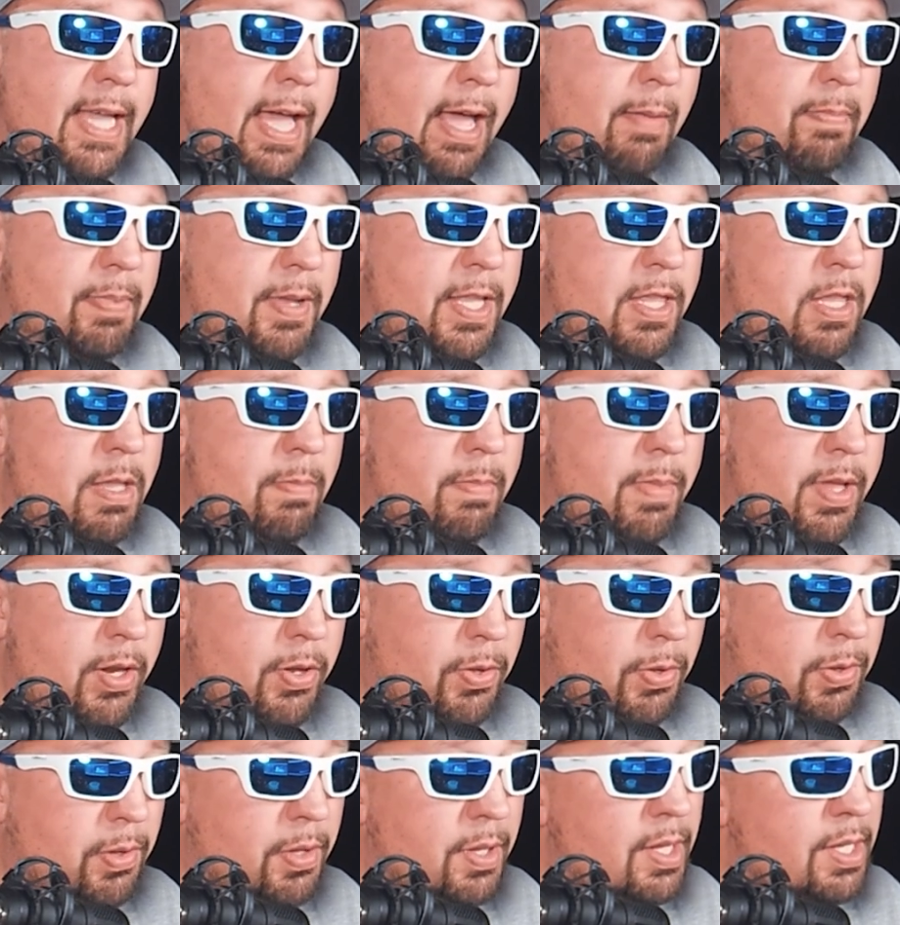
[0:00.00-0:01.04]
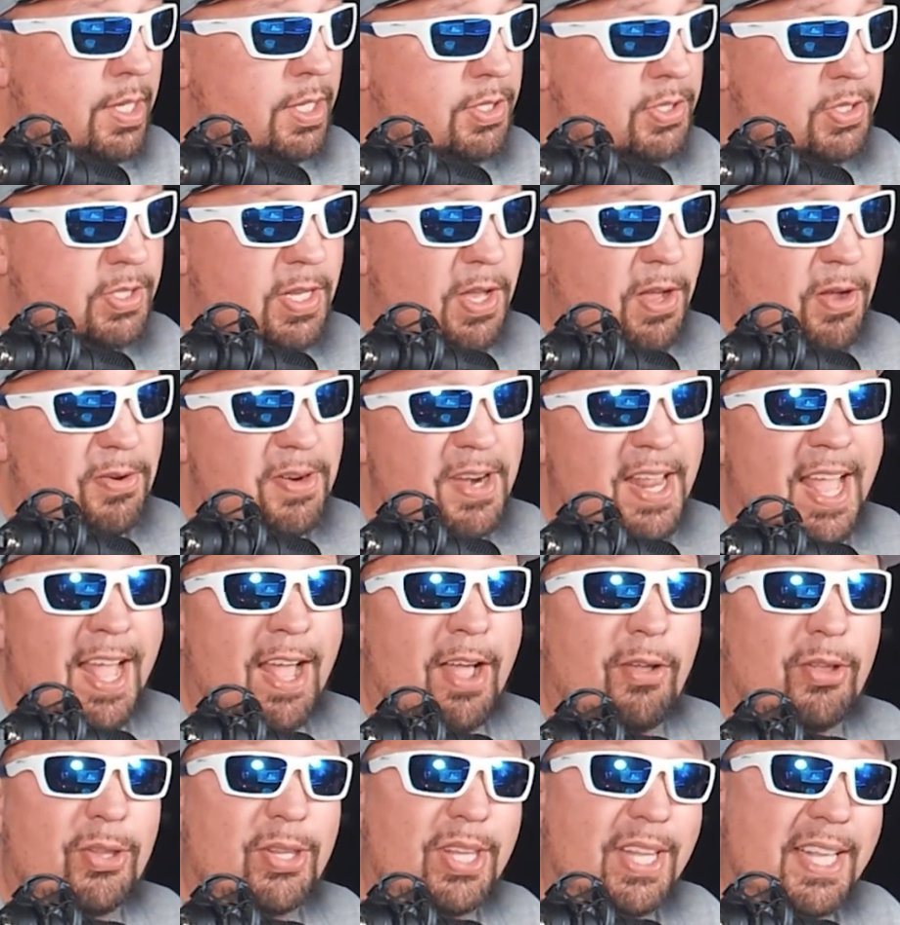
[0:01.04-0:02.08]
dab in the middle. So
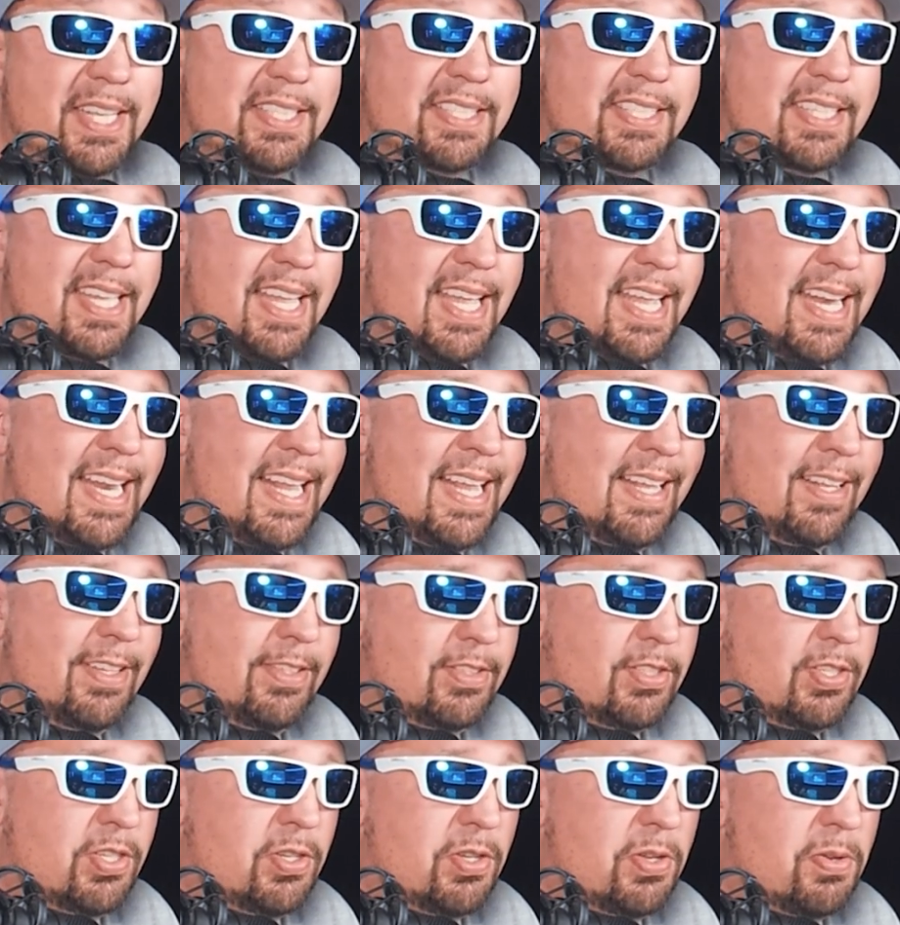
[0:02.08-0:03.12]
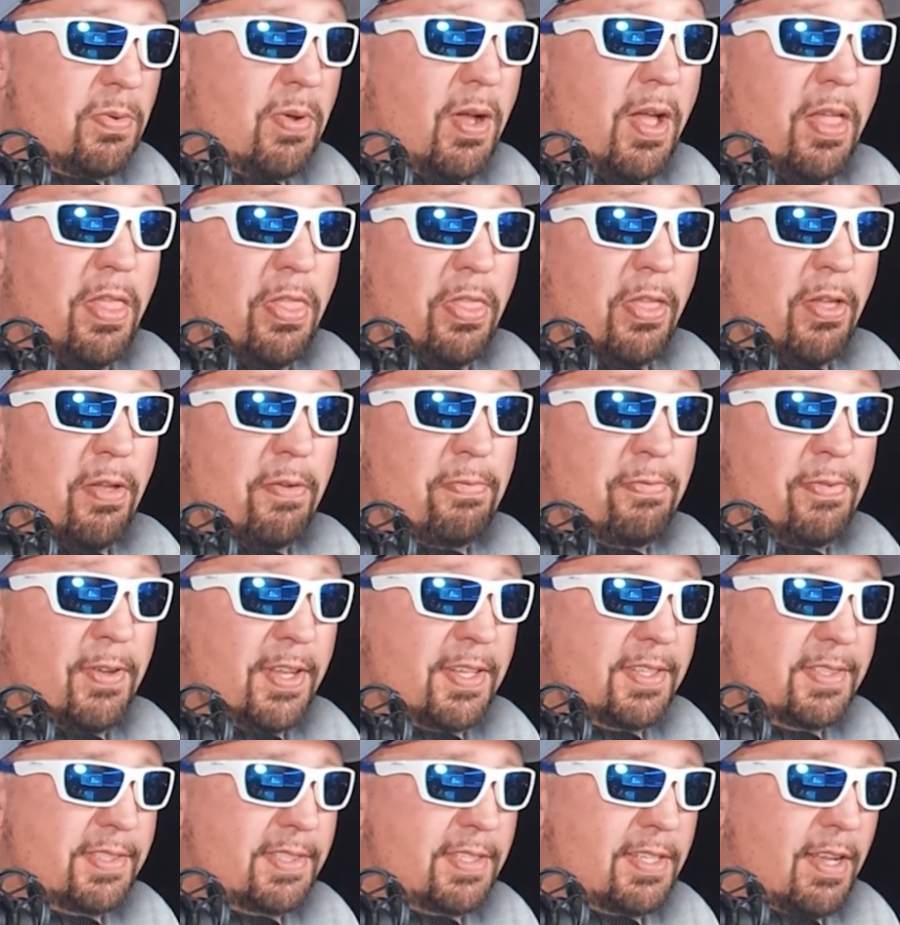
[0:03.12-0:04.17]
now let's get into the
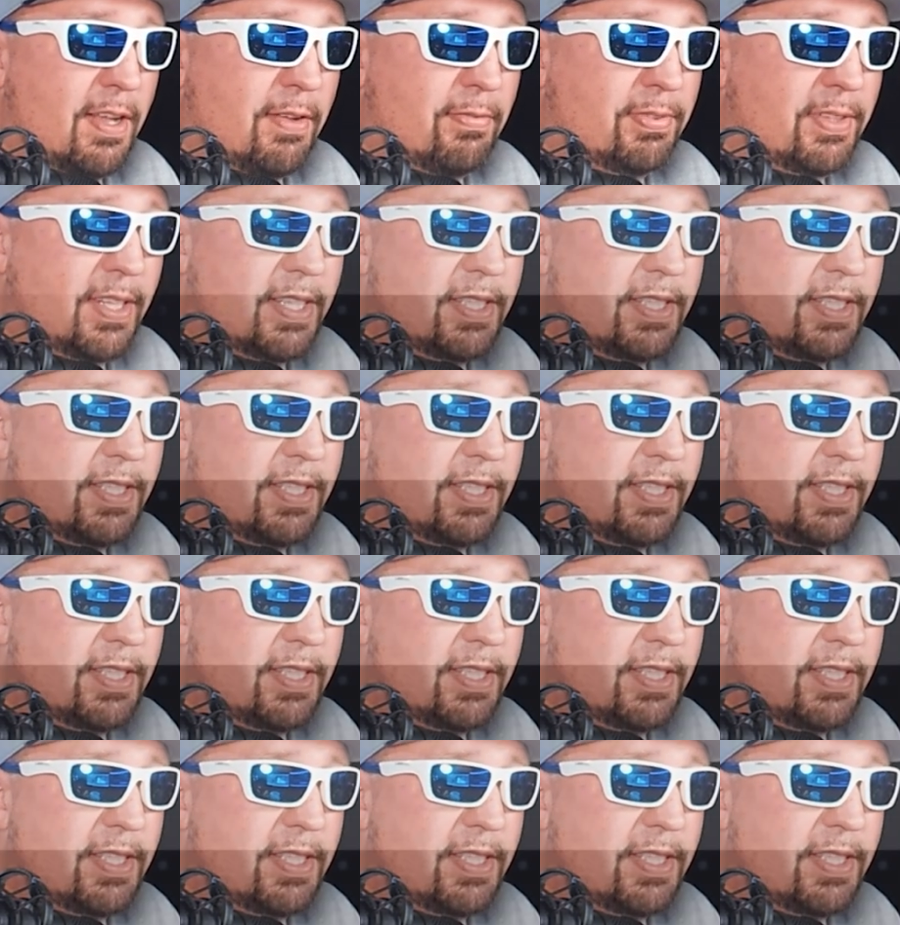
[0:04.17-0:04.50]
fun stuff.